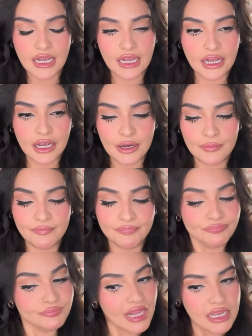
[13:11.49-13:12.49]

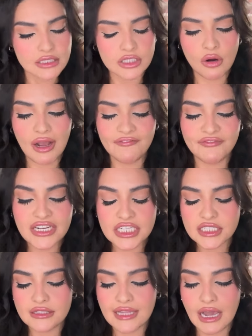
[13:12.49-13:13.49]
so I'm
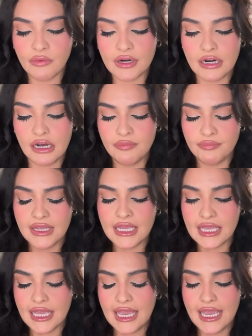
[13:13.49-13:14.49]
finishing that one up,
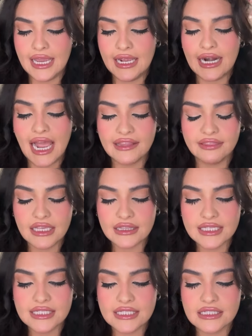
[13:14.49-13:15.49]
and I think
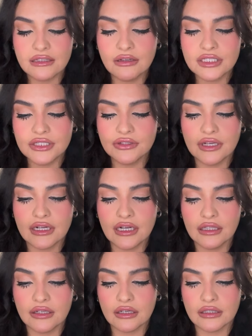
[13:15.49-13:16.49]
this is close to the
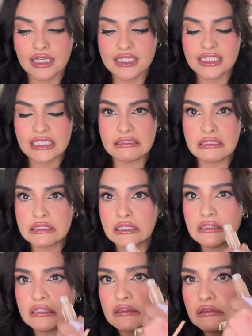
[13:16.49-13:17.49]
color. Let's see, does it
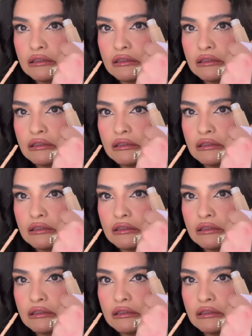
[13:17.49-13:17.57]
look?